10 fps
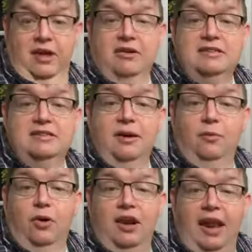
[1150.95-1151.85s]
Y'all can
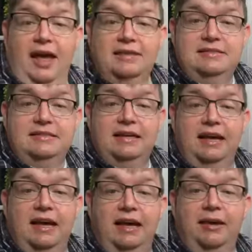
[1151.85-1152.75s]
see them one last
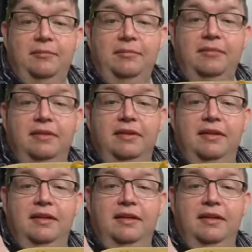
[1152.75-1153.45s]
time.